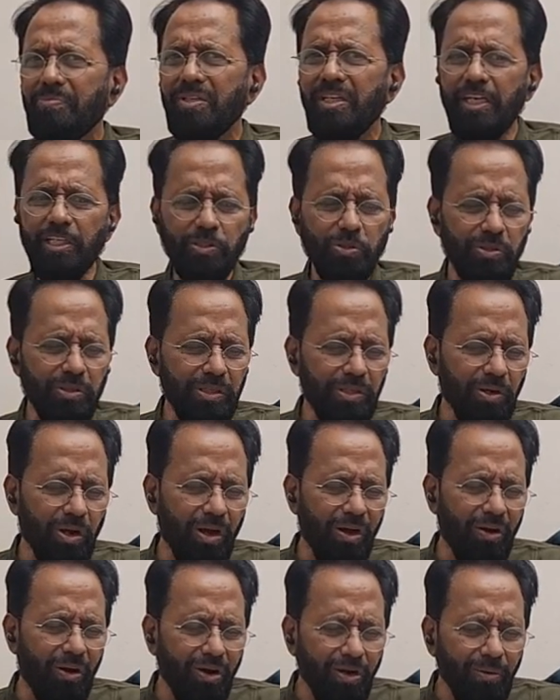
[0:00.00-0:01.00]
He took
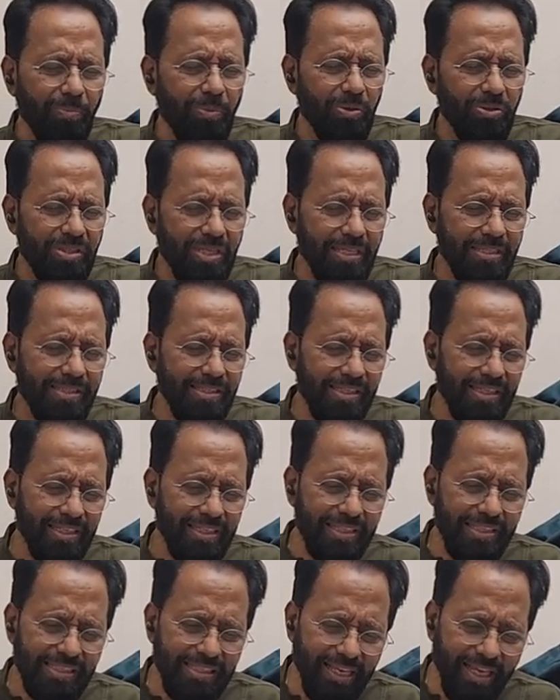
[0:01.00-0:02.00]
her almost as
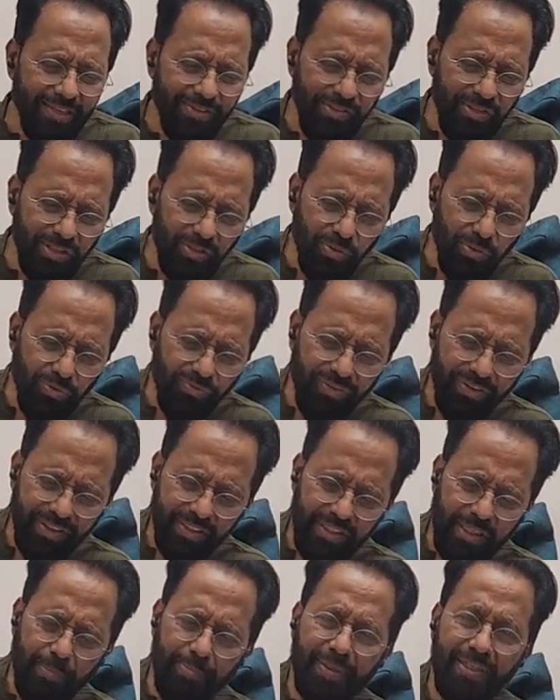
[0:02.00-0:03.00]
seriously as he took
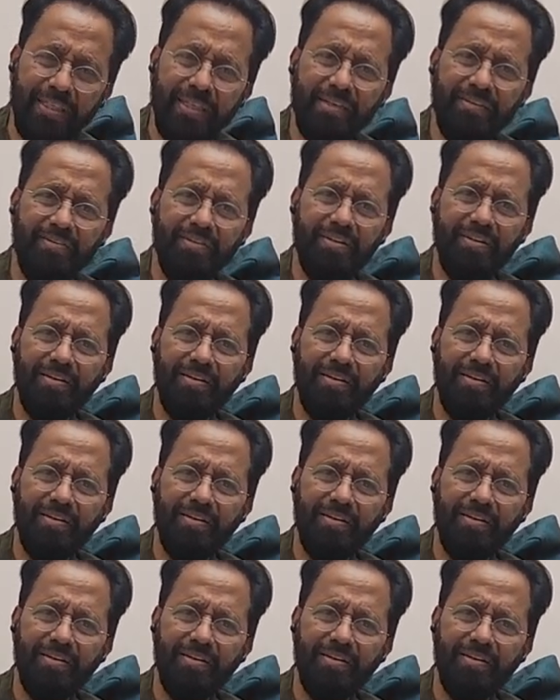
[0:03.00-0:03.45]
Farida Patel.